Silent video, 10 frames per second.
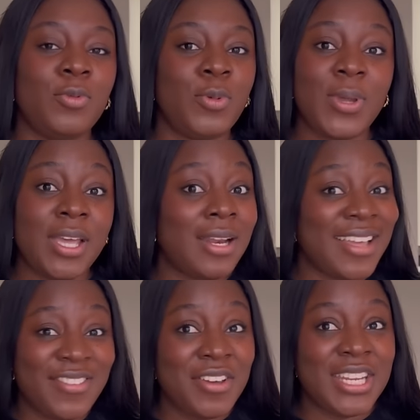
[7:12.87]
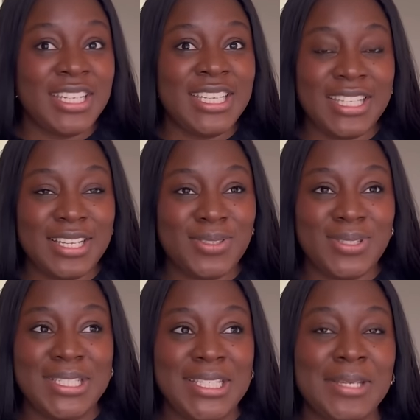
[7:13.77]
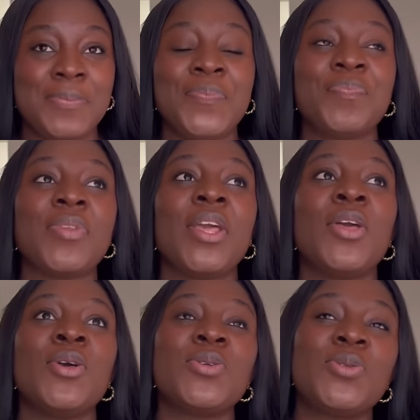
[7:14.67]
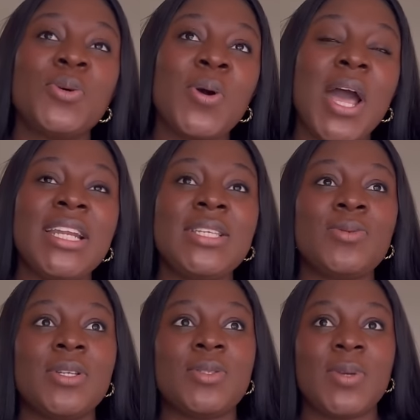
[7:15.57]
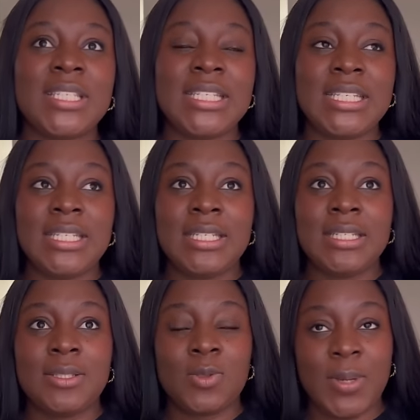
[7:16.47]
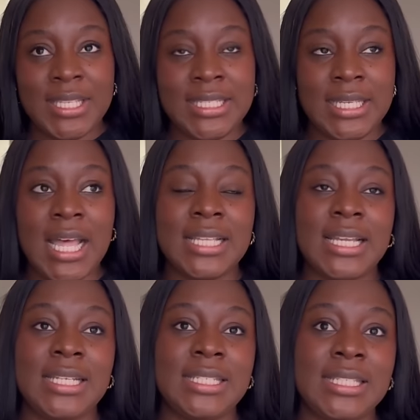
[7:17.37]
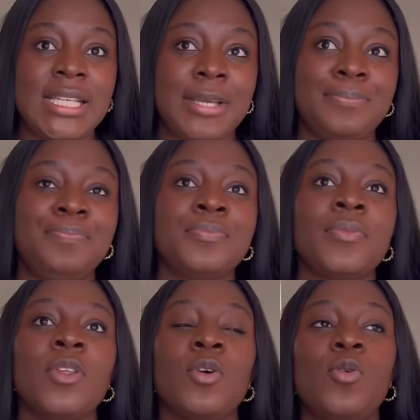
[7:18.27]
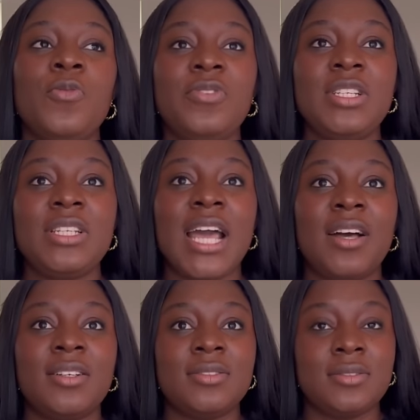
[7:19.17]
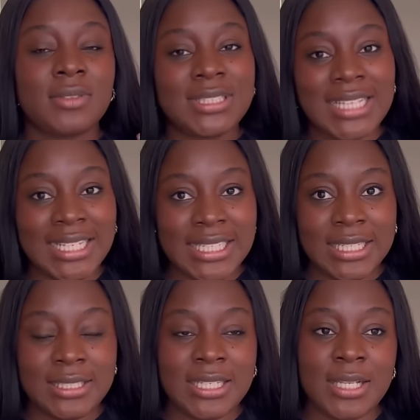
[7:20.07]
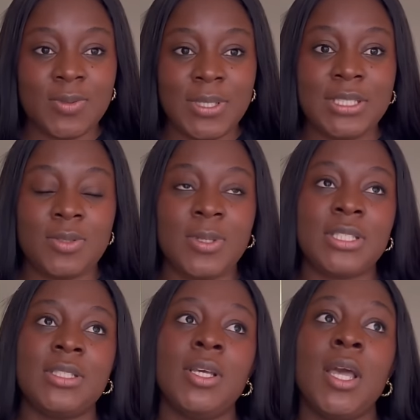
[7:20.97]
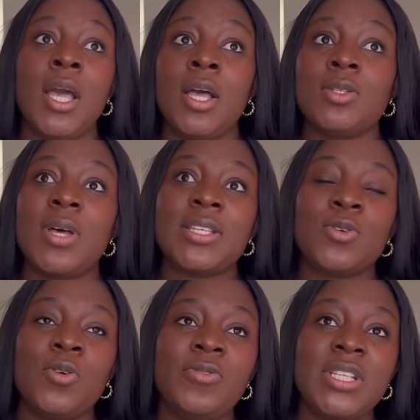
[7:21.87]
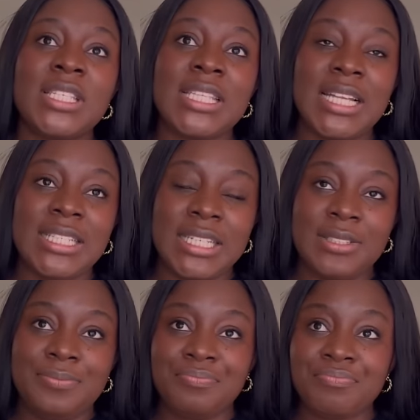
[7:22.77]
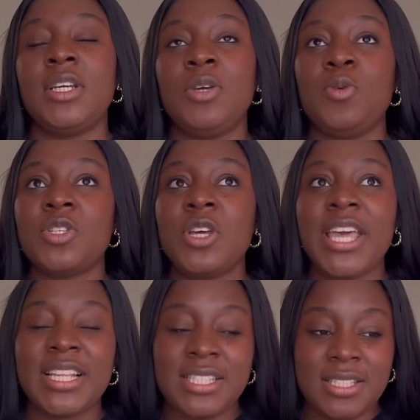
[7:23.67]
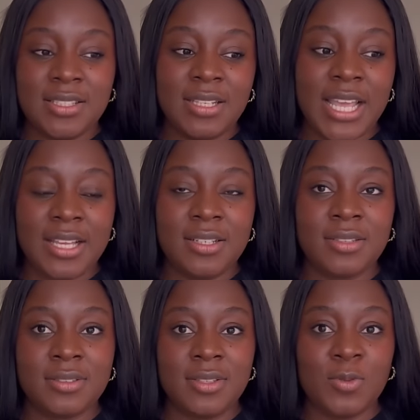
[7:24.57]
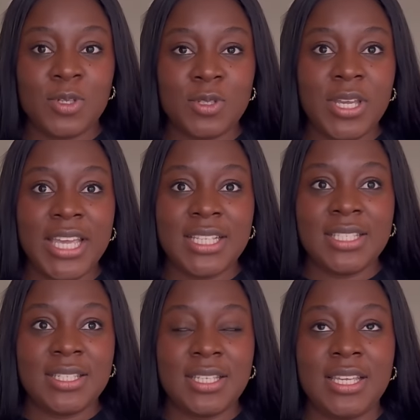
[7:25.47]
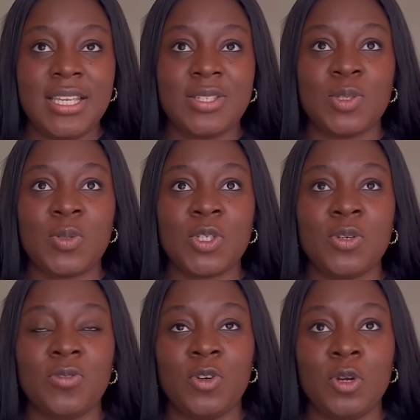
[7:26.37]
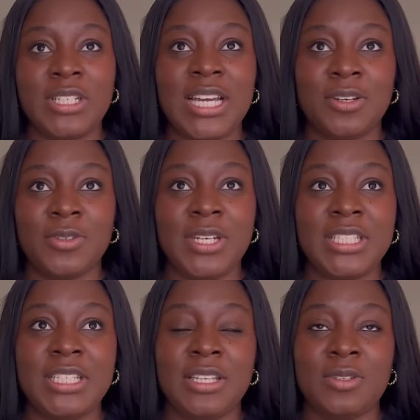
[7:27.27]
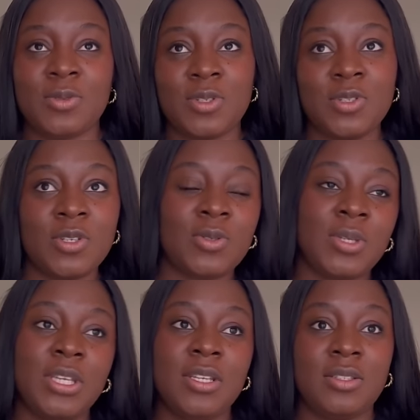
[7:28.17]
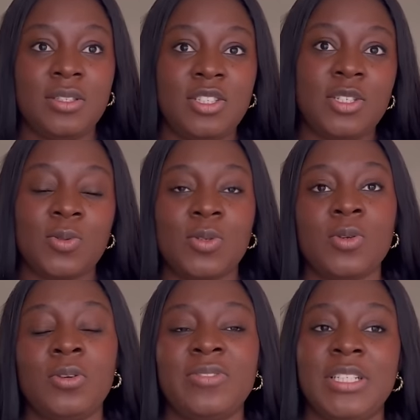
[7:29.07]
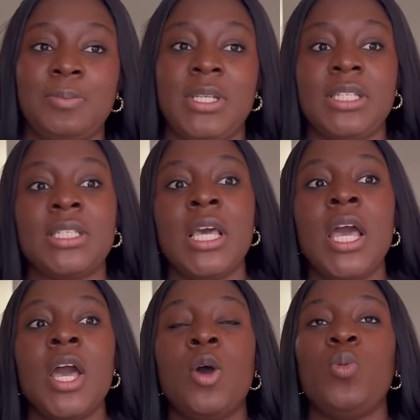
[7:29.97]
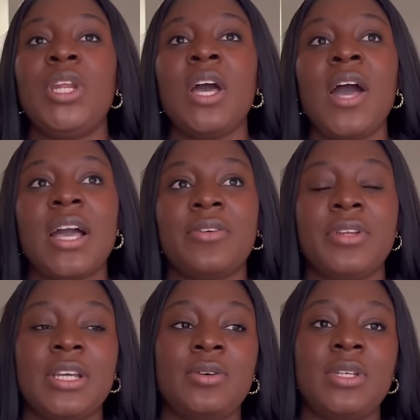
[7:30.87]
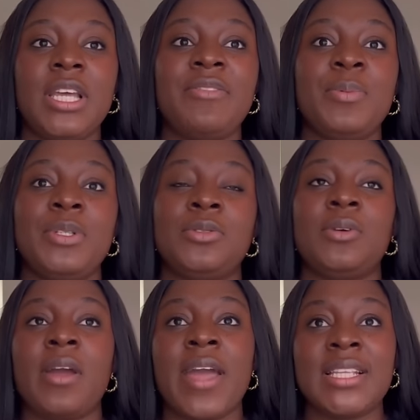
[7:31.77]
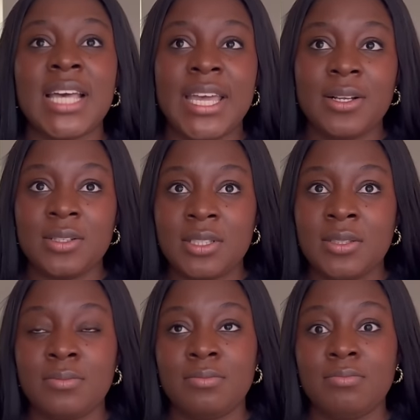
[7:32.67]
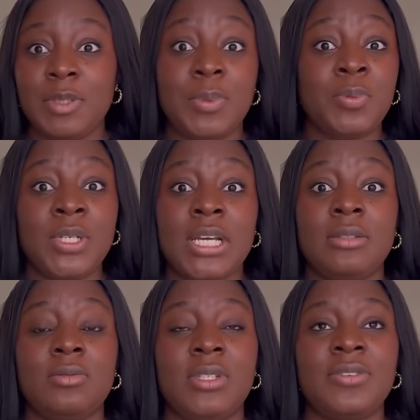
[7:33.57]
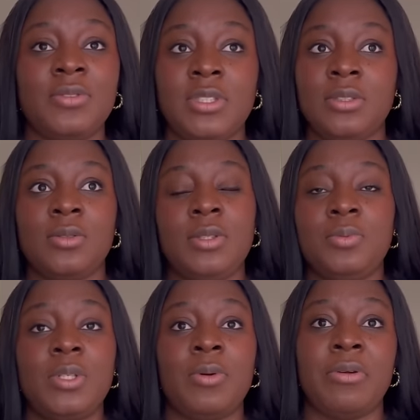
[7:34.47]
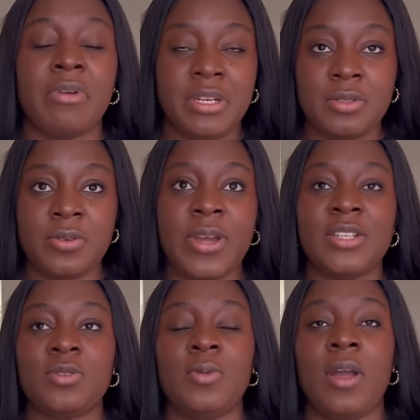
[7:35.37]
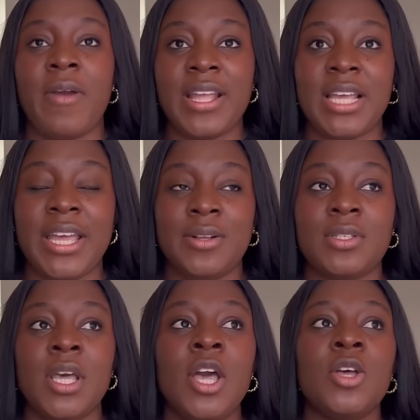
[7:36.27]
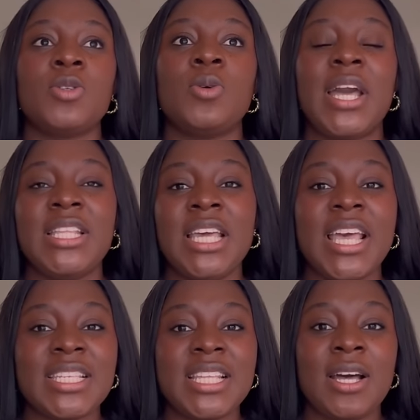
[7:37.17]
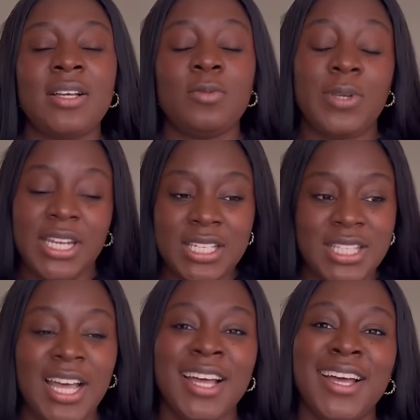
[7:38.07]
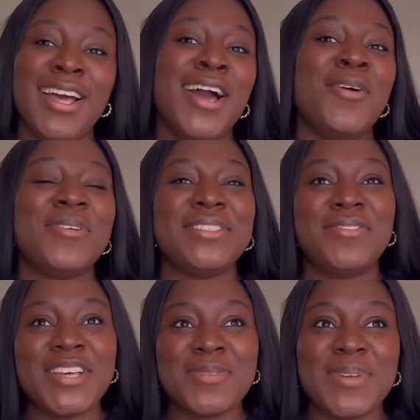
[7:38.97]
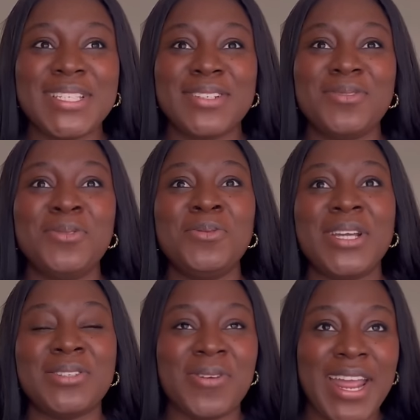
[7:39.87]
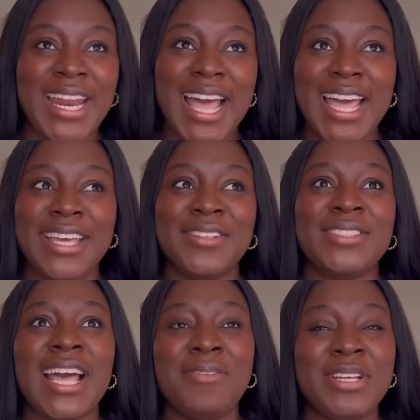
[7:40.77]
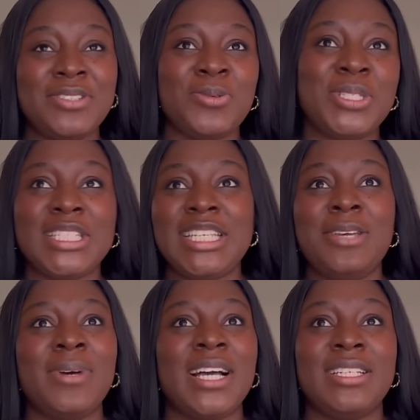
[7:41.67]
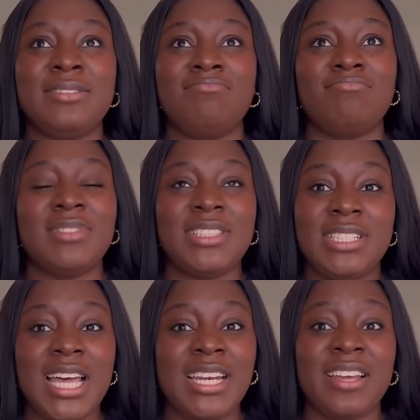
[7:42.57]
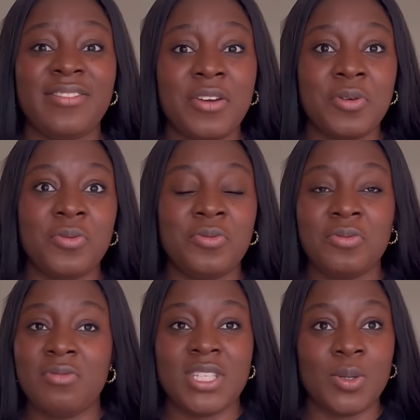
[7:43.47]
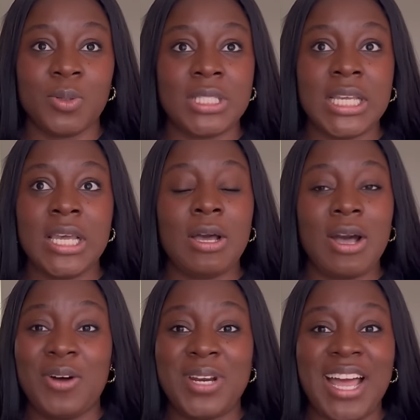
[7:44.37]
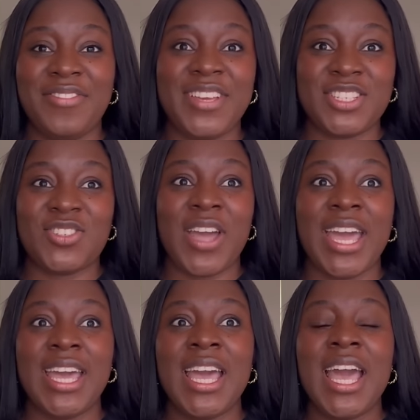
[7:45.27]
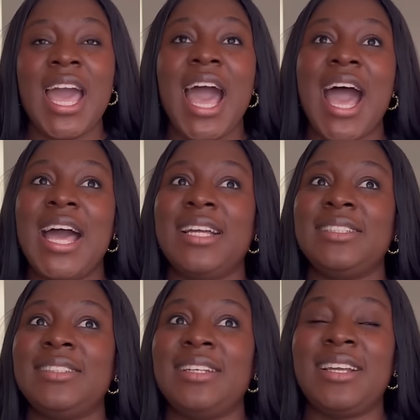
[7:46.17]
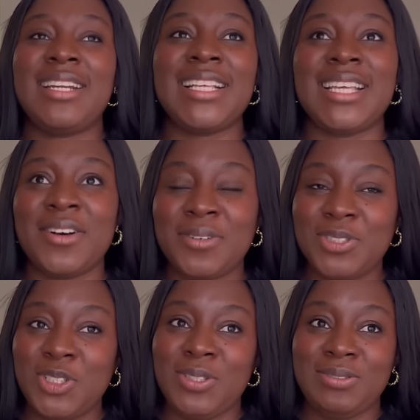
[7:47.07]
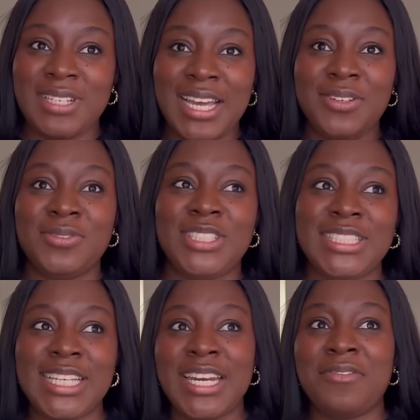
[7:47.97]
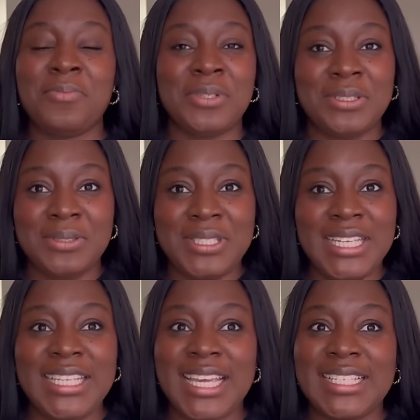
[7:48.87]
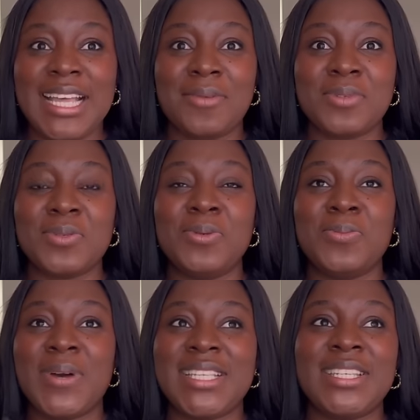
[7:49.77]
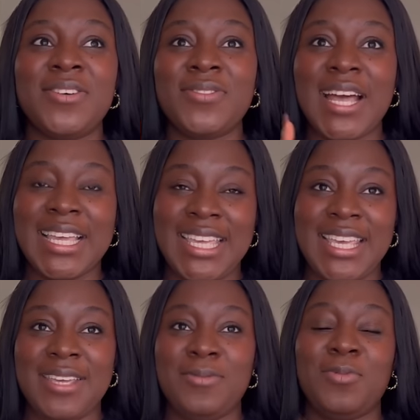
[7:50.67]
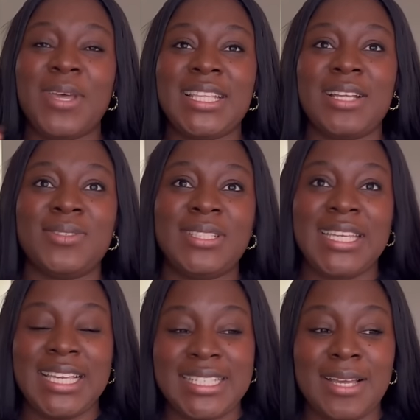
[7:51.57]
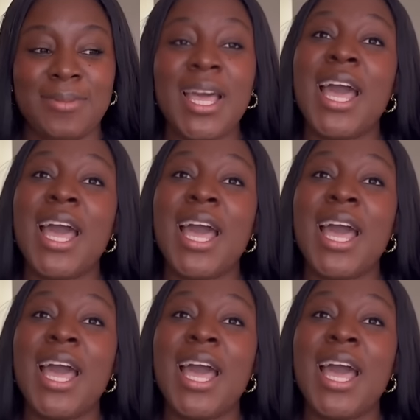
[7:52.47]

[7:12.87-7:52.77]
we were like very dedicated to this thing. So this was 2020 as at this time. COVID now started in that 2020. So as COVID started, it was not yet like it was not yet a situation of lockdown or anything. It was just okay, the gist was all over the place. We now agreed that okay, everybody should go and write IELTS. The people that could afford it or the people that were ready to write should go and write IELTS. So I think Esther, Queen Esther, was the first person who went to write that IELTS. And when she wrote it, she came back and she had like very good results on her first try. And that's how she kind of gingered everybody to take the exam. So myself and Kay, we went and took the exam.